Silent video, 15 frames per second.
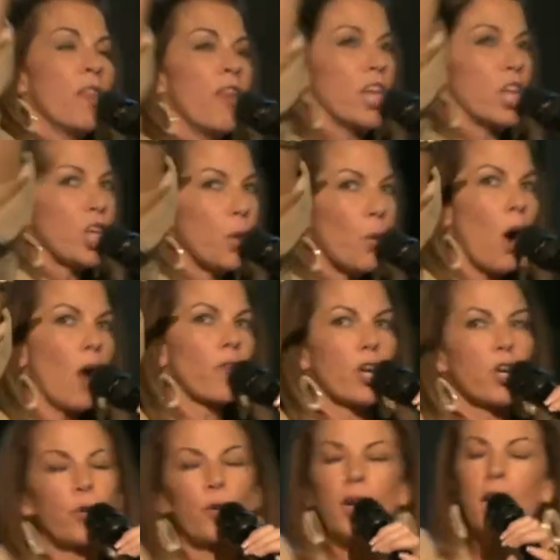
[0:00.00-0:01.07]
that you are
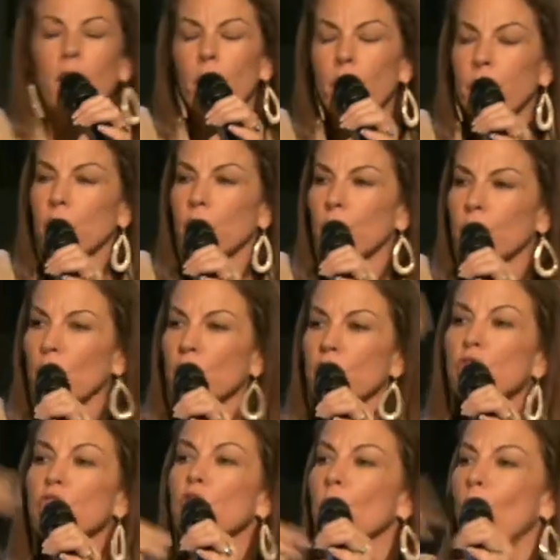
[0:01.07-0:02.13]
the creator of the
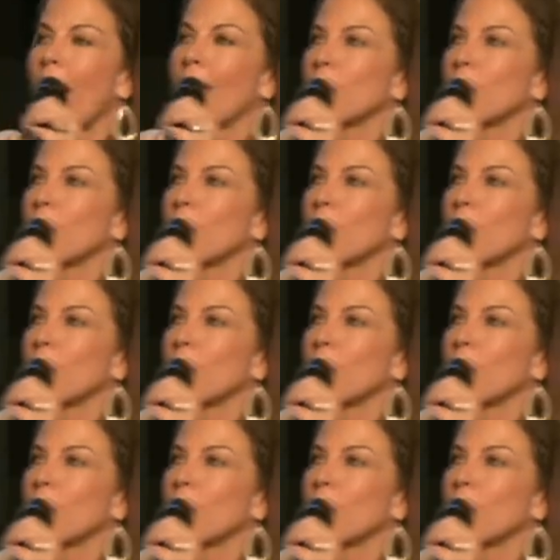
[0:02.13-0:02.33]
universe. You